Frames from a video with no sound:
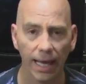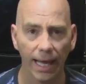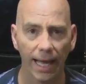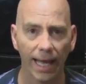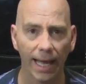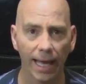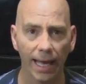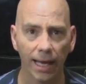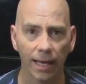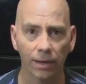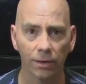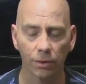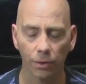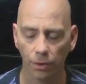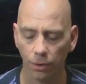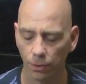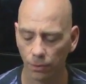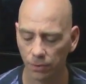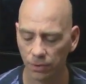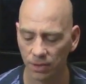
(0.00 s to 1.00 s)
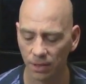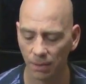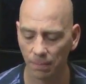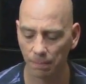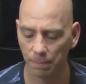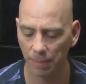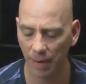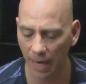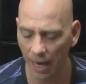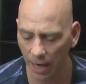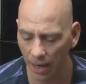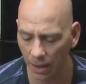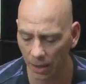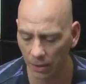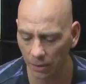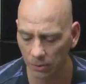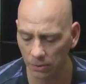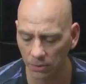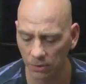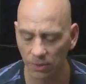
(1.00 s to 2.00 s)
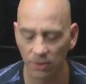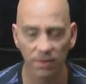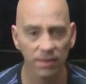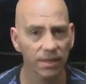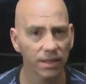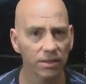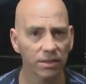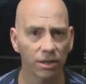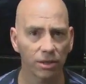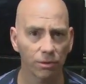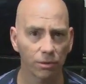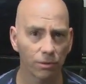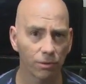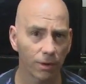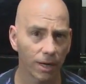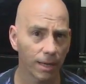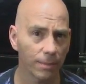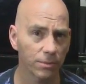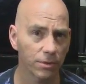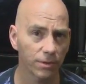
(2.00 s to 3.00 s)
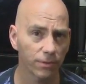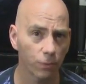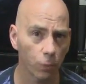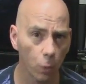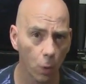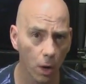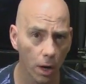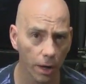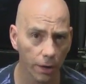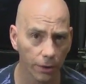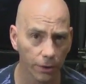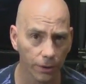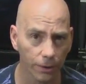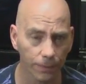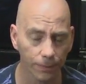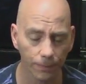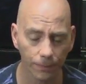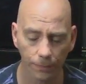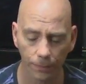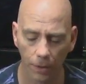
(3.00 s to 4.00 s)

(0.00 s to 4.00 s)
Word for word: And there was about six hundred grams of water,